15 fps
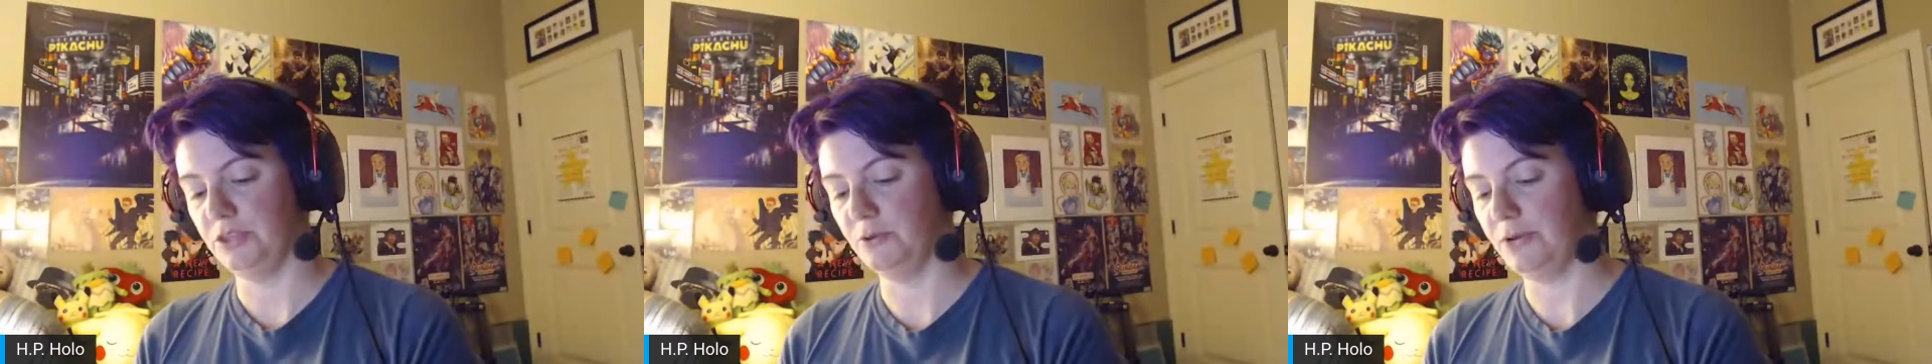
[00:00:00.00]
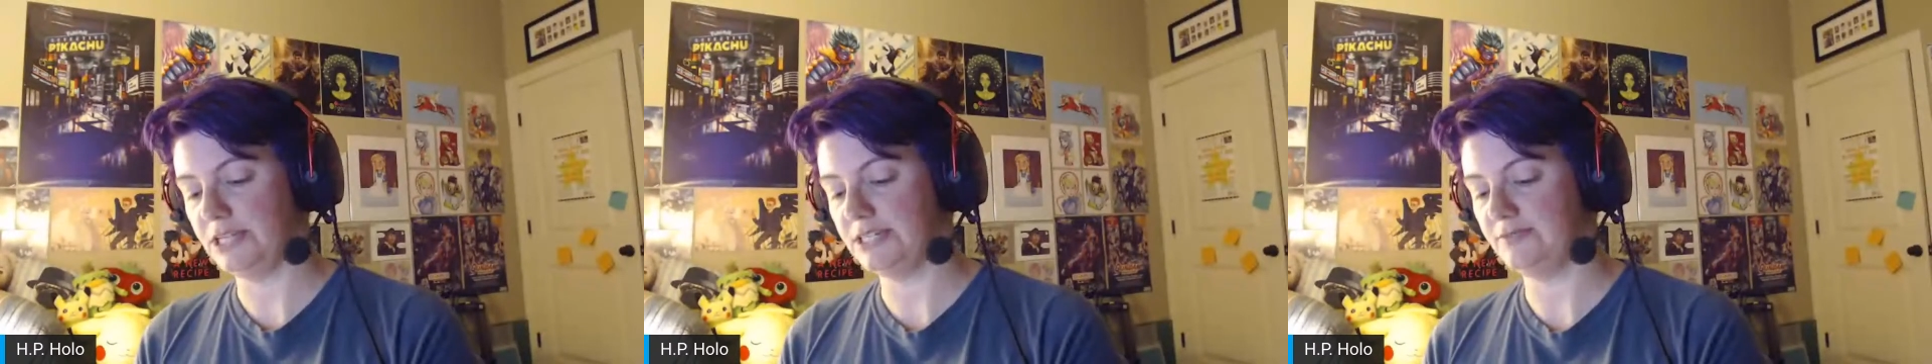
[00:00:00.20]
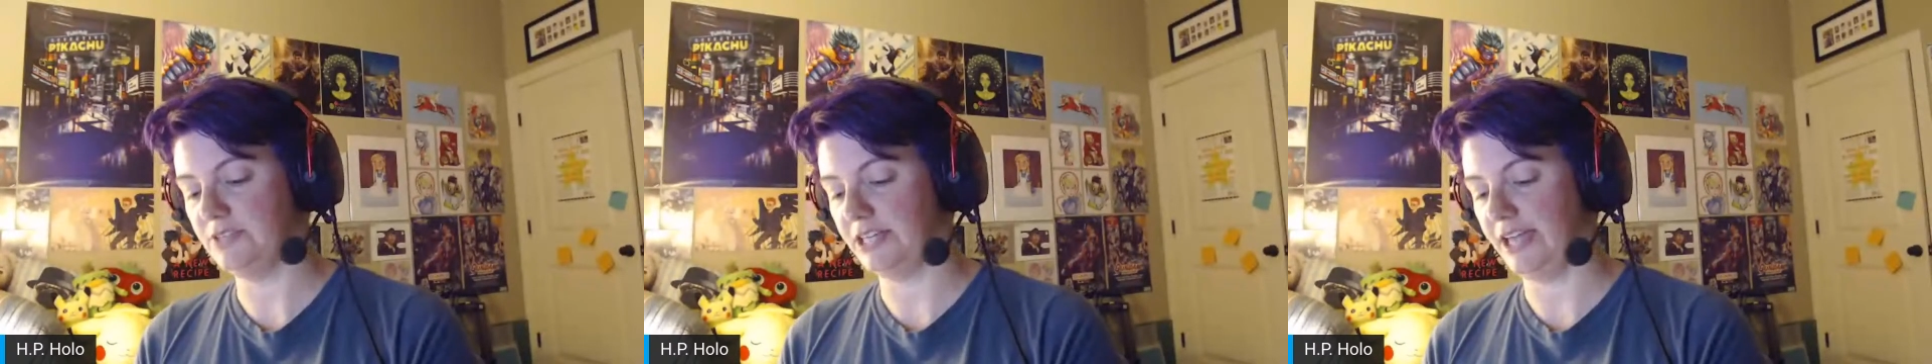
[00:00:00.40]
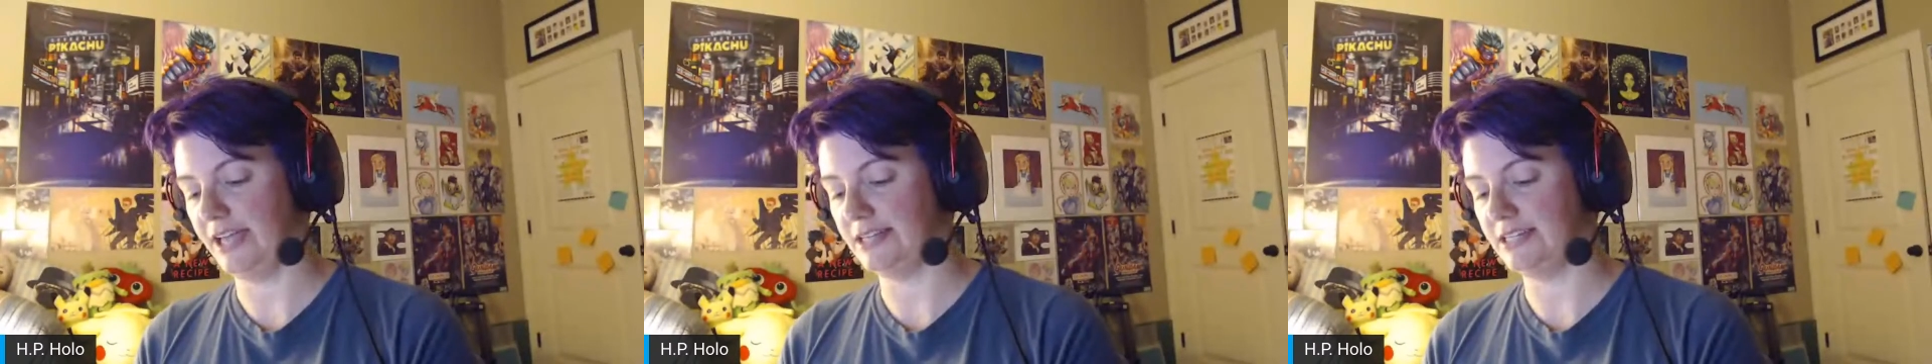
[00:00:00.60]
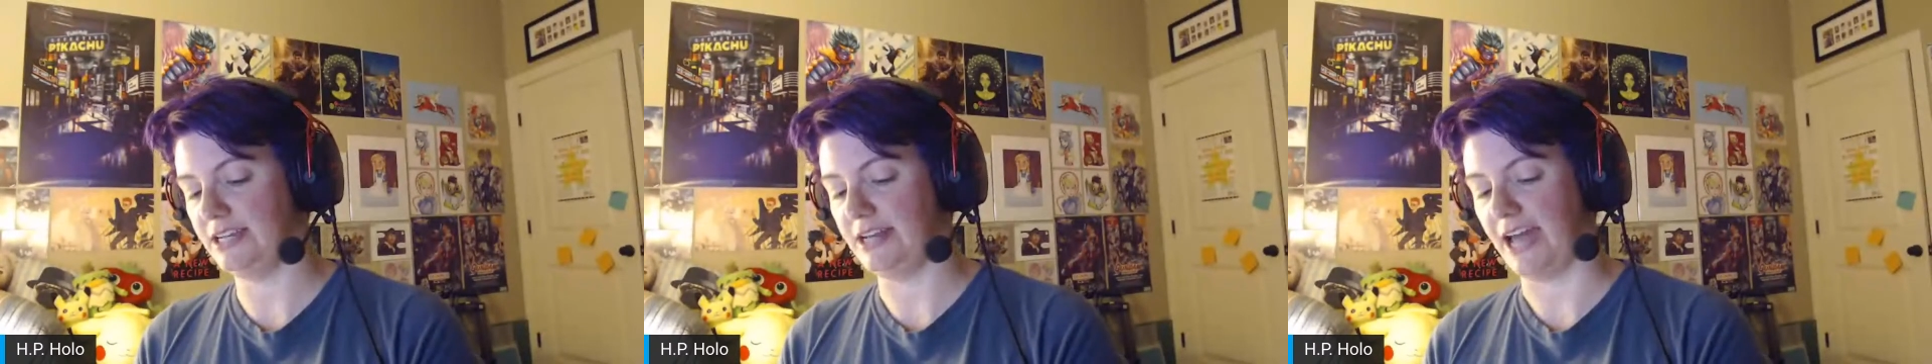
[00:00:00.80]
the rest of the
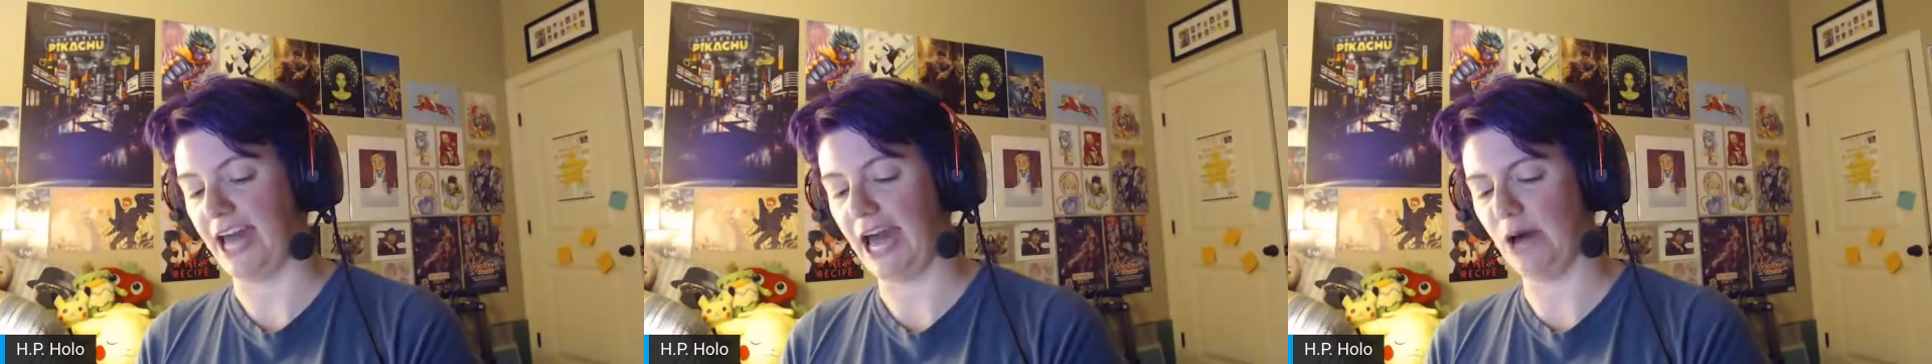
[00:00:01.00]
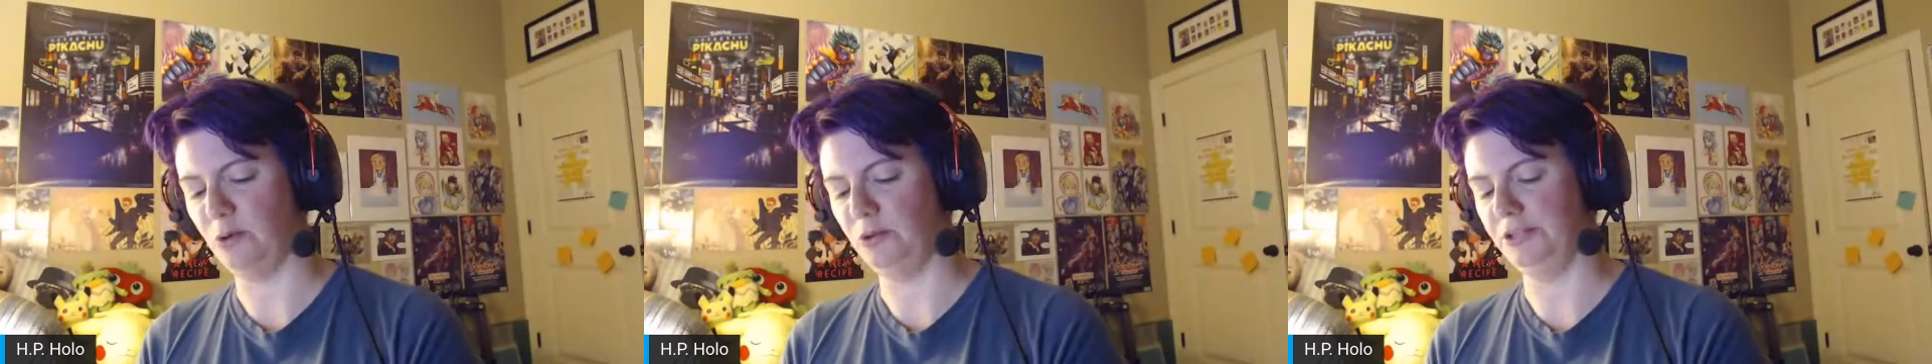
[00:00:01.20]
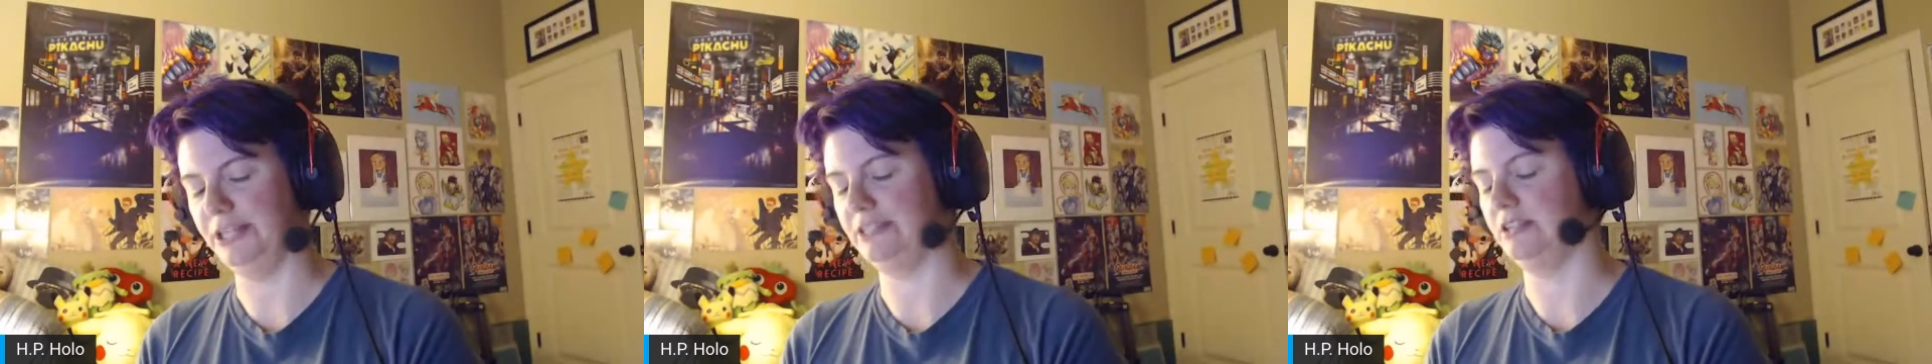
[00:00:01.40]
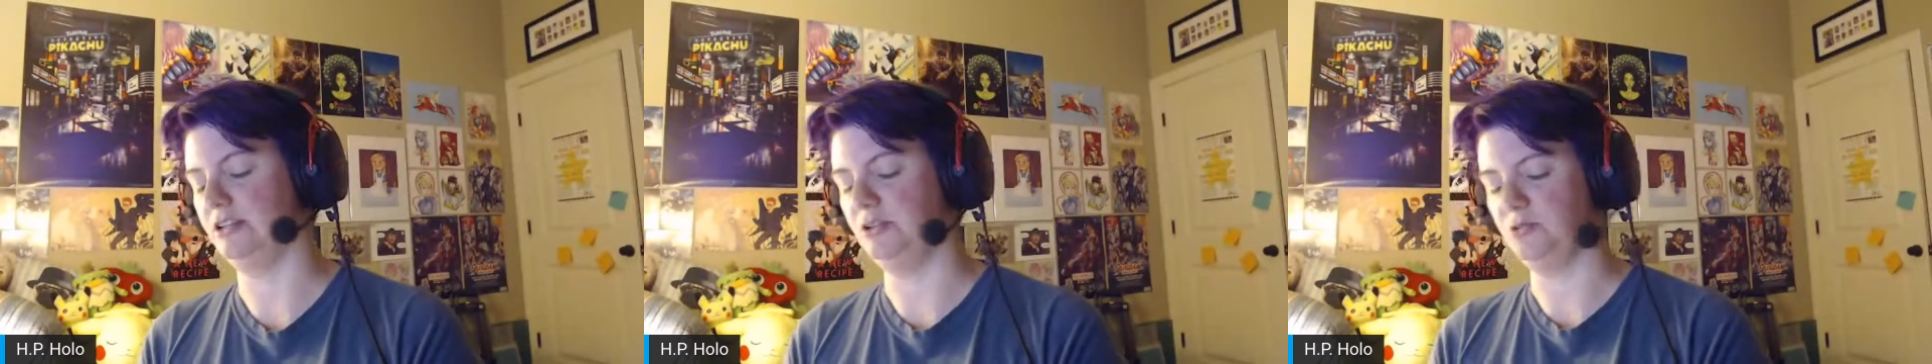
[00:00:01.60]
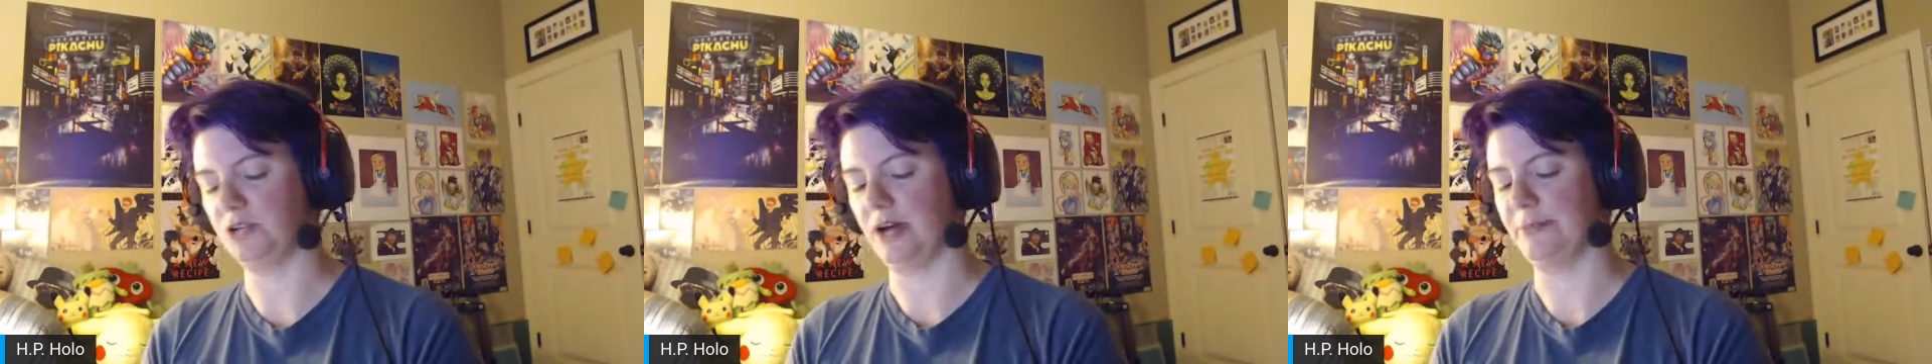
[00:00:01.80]
canteen howled at the
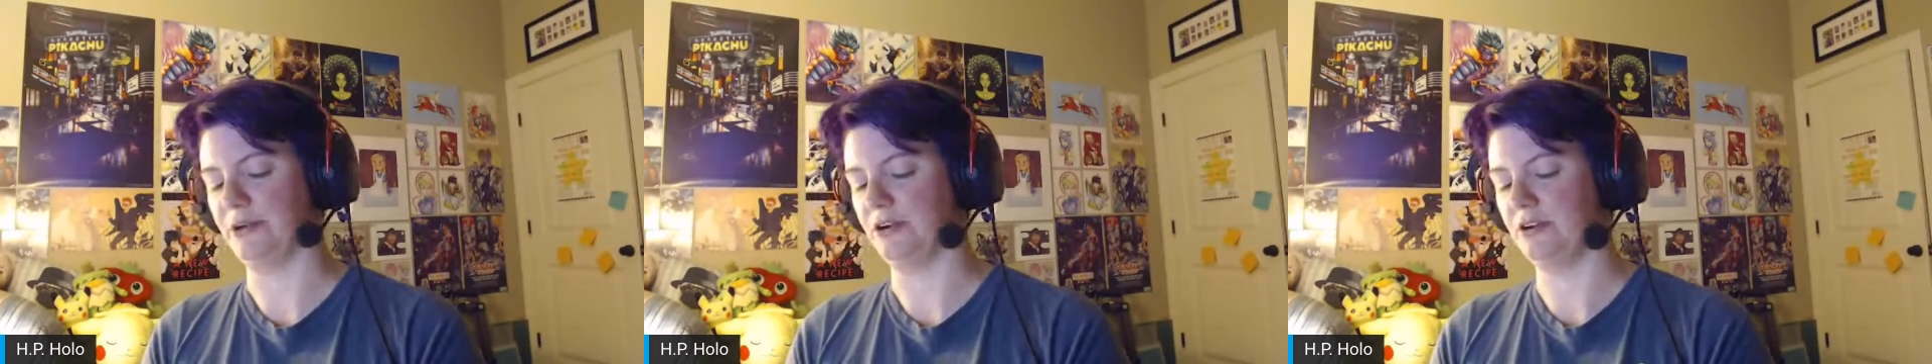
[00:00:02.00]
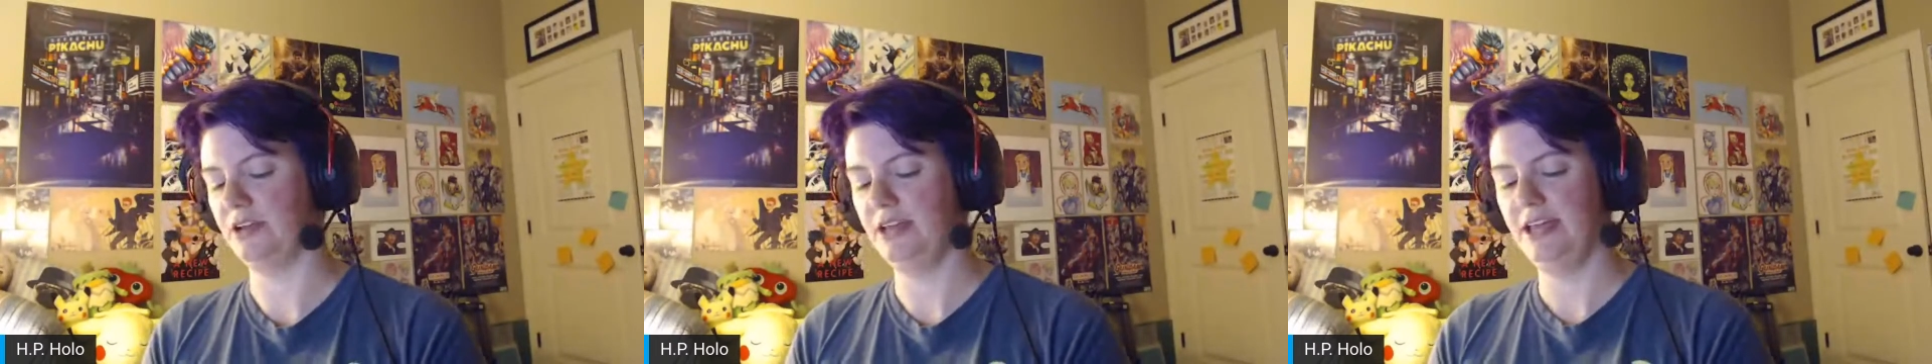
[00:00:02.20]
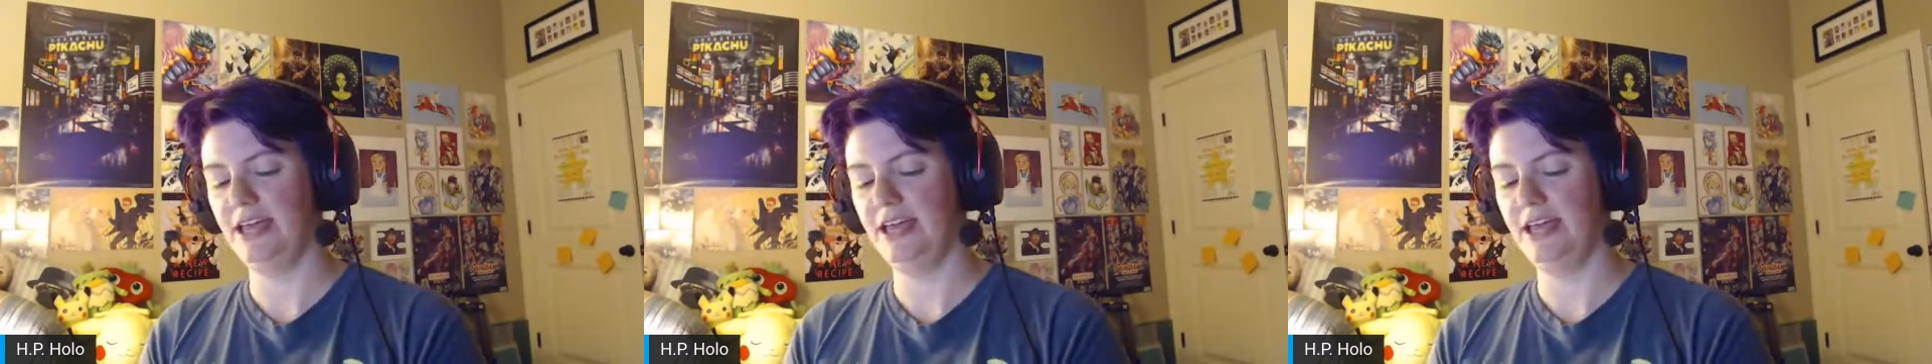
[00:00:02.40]
newcomer.